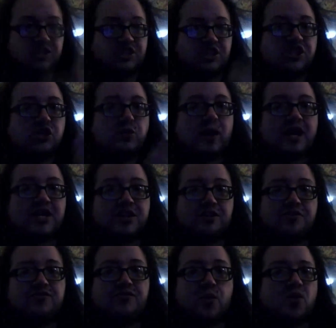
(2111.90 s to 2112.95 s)

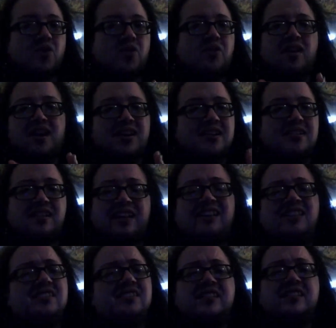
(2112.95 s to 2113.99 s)
situation for
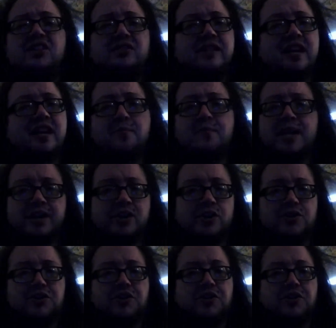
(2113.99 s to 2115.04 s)
like literally a minute
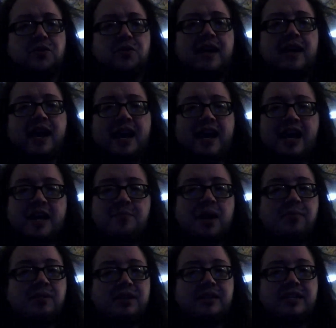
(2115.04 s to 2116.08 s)
or two and
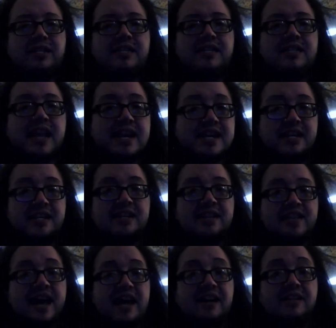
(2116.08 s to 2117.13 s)
publicly
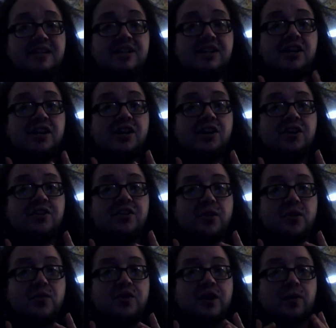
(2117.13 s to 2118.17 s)
stated that
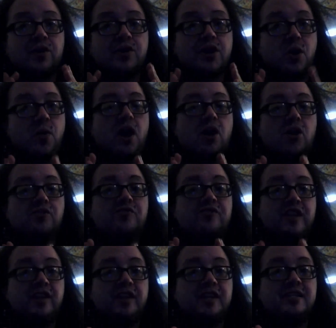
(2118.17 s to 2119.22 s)
though there were no hard
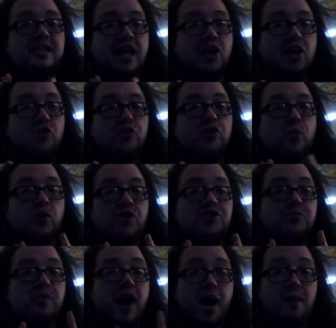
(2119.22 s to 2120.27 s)
feelings held
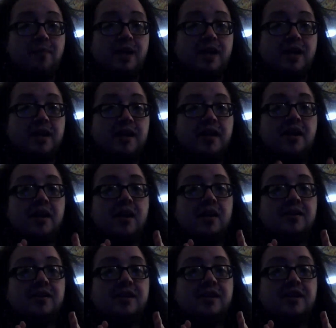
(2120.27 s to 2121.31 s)
towards Poppy,
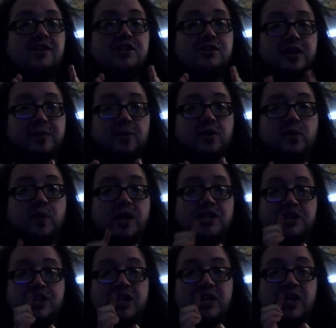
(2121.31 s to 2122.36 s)
the streamer in
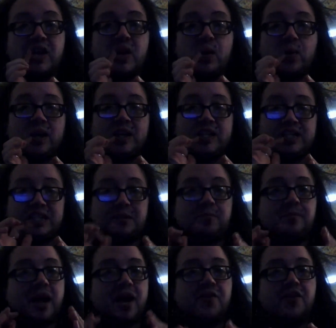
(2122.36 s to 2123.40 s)
question was
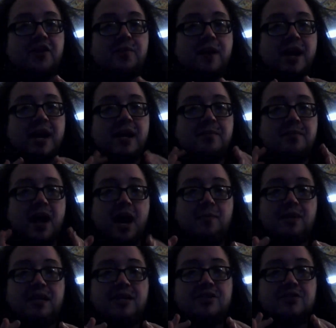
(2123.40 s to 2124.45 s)
bothered by
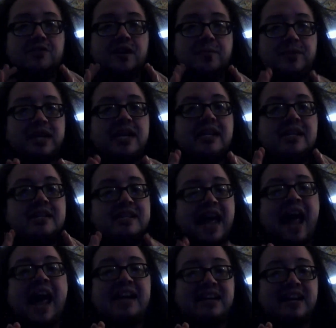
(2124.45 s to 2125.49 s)
Poppy's repeated
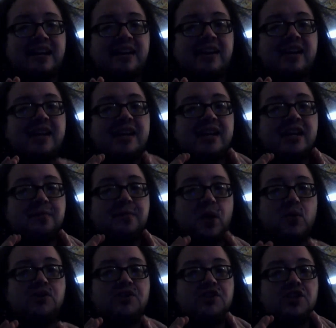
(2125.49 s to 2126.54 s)
tagging in
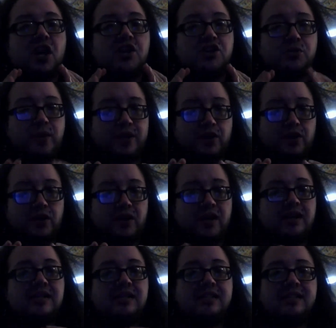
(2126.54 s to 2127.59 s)
posts on Twitter,
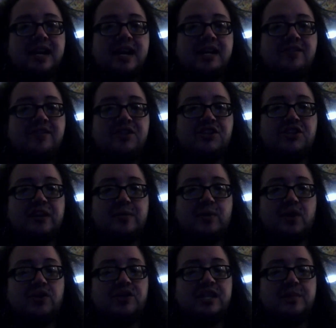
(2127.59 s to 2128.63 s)
saying this
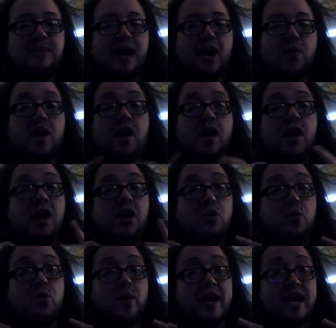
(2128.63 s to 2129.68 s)
streamer somehow
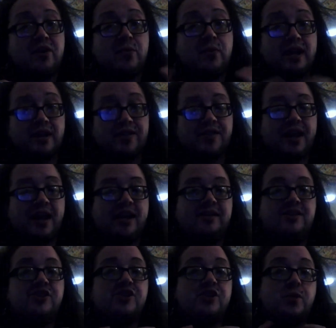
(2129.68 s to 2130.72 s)
agreed with
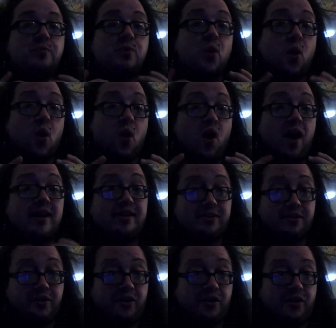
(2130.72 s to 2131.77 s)
and
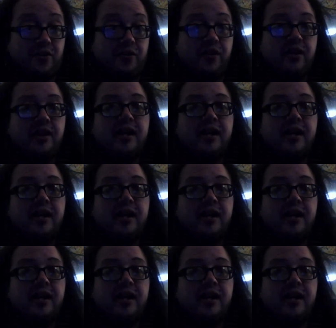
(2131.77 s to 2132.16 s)
supported her,